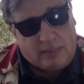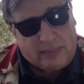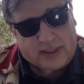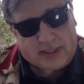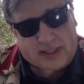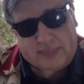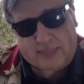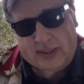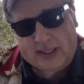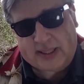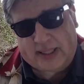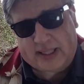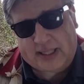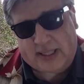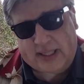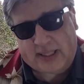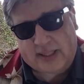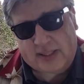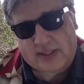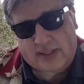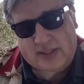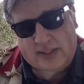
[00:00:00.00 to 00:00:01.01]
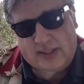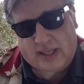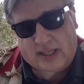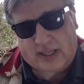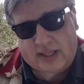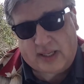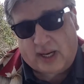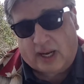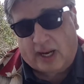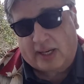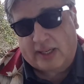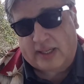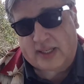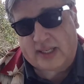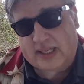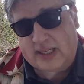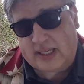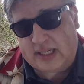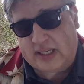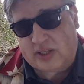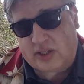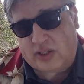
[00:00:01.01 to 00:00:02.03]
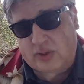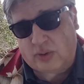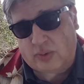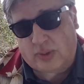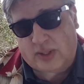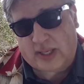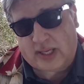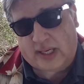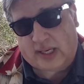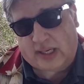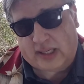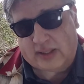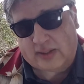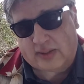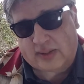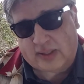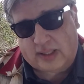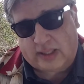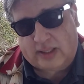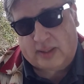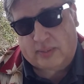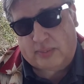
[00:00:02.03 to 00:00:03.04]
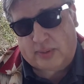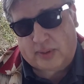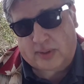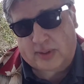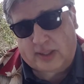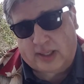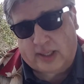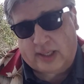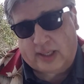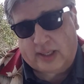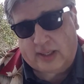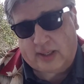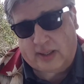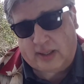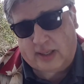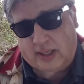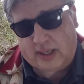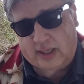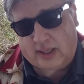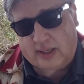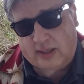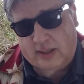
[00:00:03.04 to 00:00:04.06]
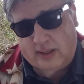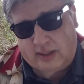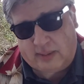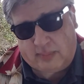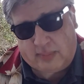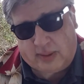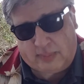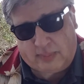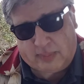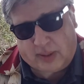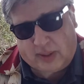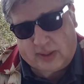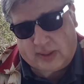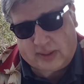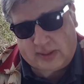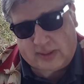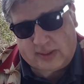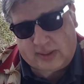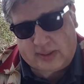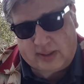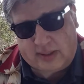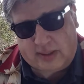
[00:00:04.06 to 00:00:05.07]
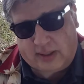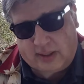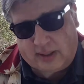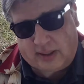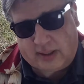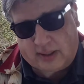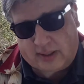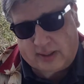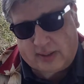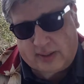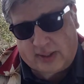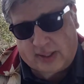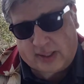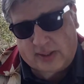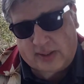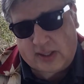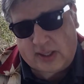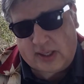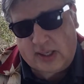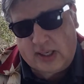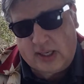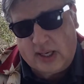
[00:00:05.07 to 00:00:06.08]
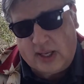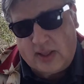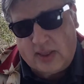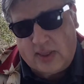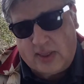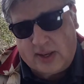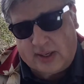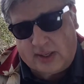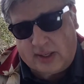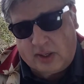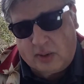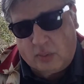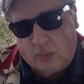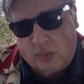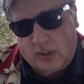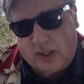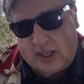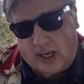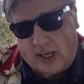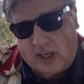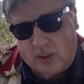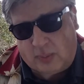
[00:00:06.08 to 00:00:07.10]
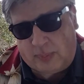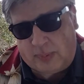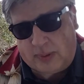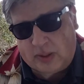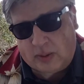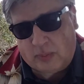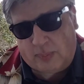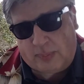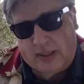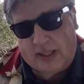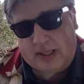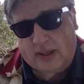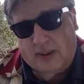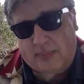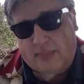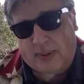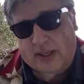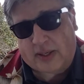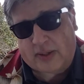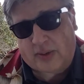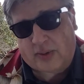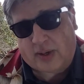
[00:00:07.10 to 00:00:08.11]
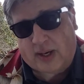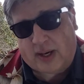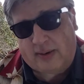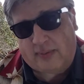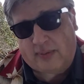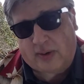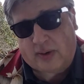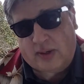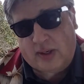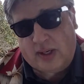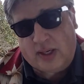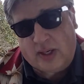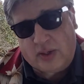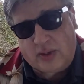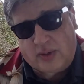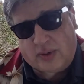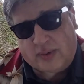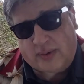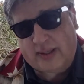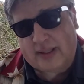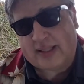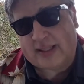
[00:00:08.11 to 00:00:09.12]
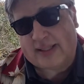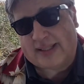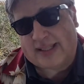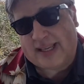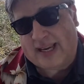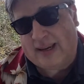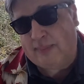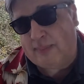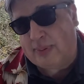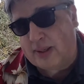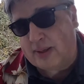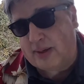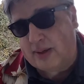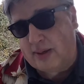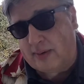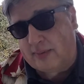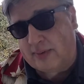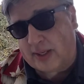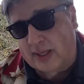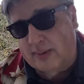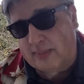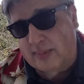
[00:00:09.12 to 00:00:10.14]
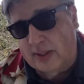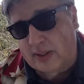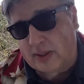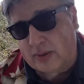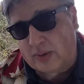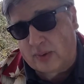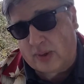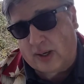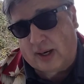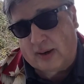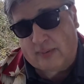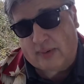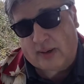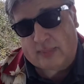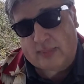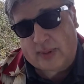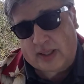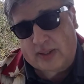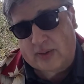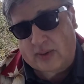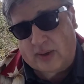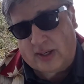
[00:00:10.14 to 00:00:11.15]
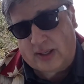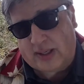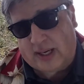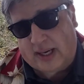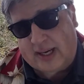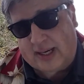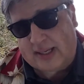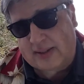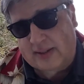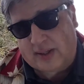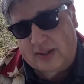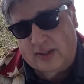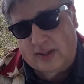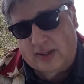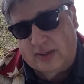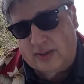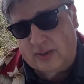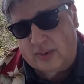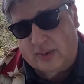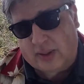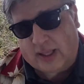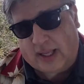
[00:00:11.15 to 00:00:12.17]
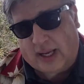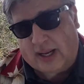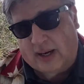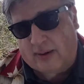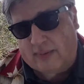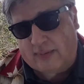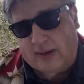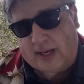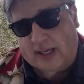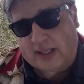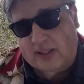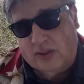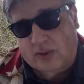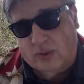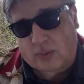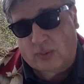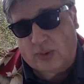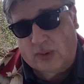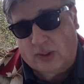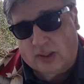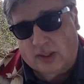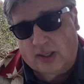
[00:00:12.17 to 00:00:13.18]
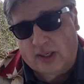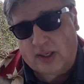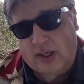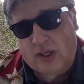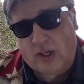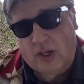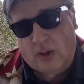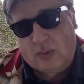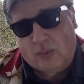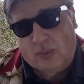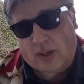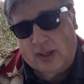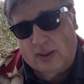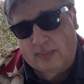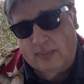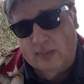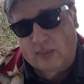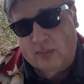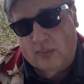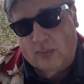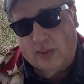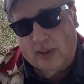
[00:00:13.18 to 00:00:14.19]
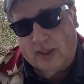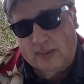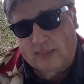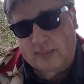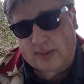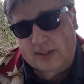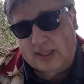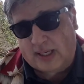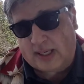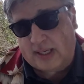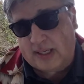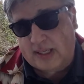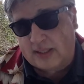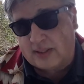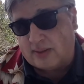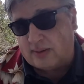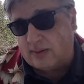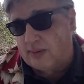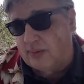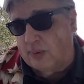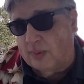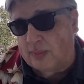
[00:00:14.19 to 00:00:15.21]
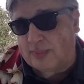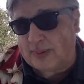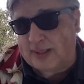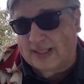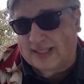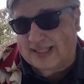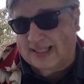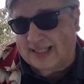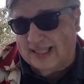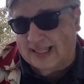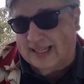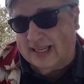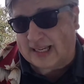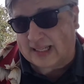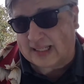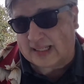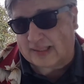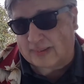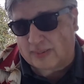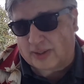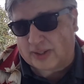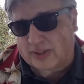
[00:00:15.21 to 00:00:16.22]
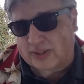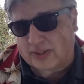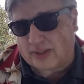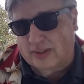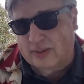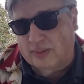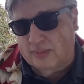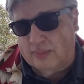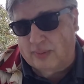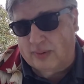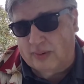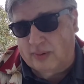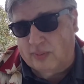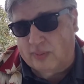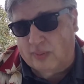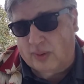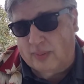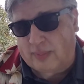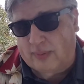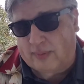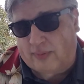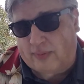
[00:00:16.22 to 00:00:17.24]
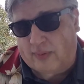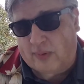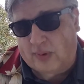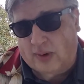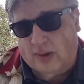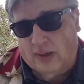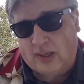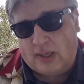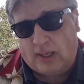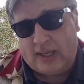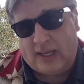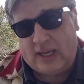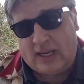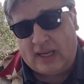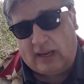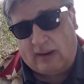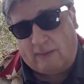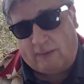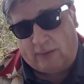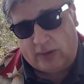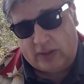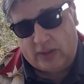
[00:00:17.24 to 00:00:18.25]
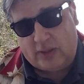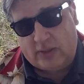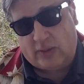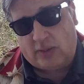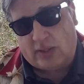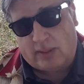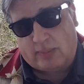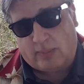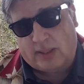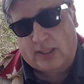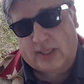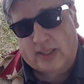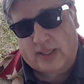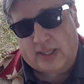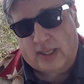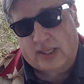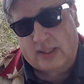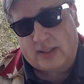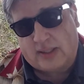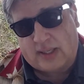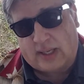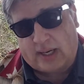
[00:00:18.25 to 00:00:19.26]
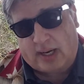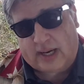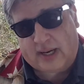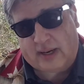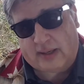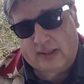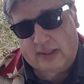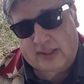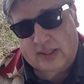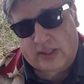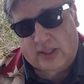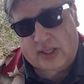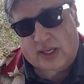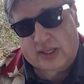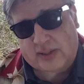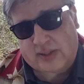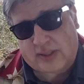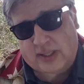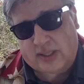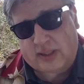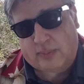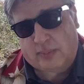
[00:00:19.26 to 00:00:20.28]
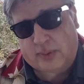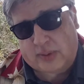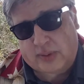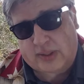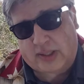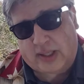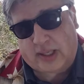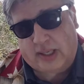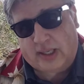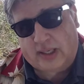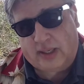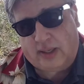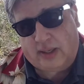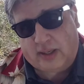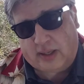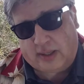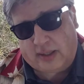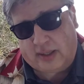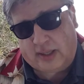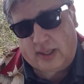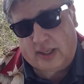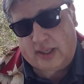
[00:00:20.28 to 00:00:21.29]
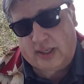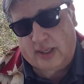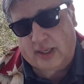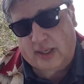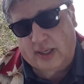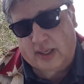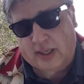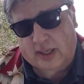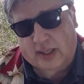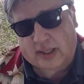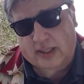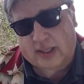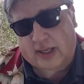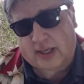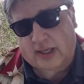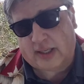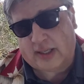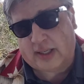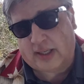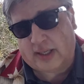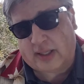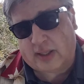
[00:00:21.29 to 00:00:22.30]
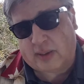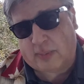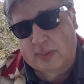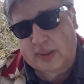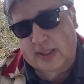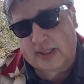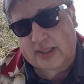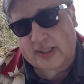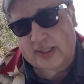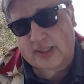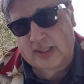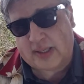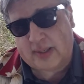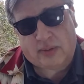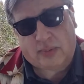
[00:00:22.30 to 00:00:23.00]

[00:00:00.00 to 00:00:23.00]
But the big thing is that I teach you things in the book and in my blogs and other things that will help you be a better driver during the same period of time that you drive. I'm not trying to ask you to do a lot of extra work. What I'm saying is you won't be sitting as much as you were before if you do some of the things that I suggest in the book and online and other places.